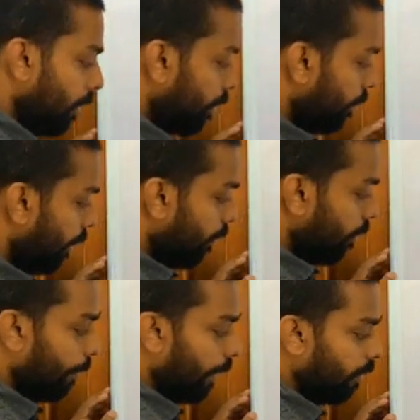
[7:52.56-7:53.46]

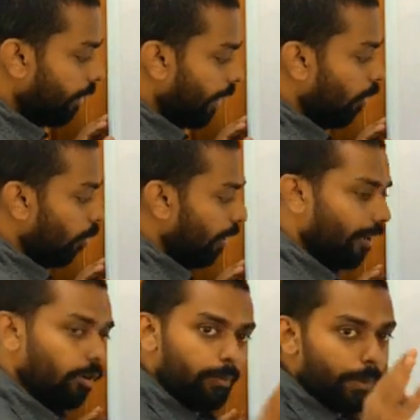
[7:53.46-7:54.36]
Then print hello.
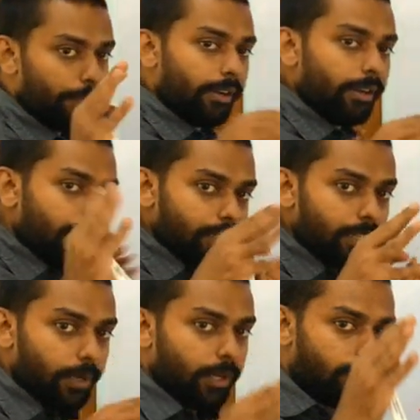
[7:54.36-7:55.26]
Hello will be printed as
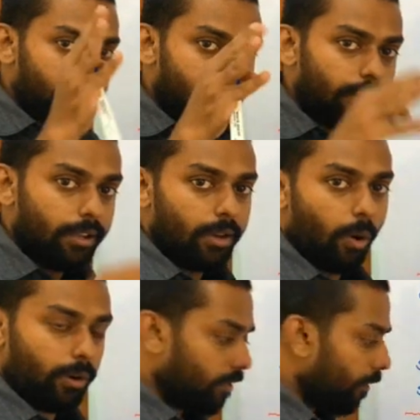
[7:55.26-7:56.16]
it because it's in
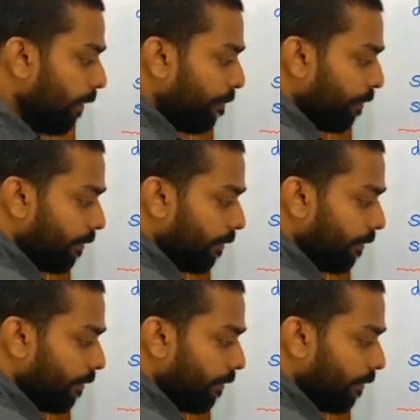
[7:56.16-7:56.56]
quotes. Okay.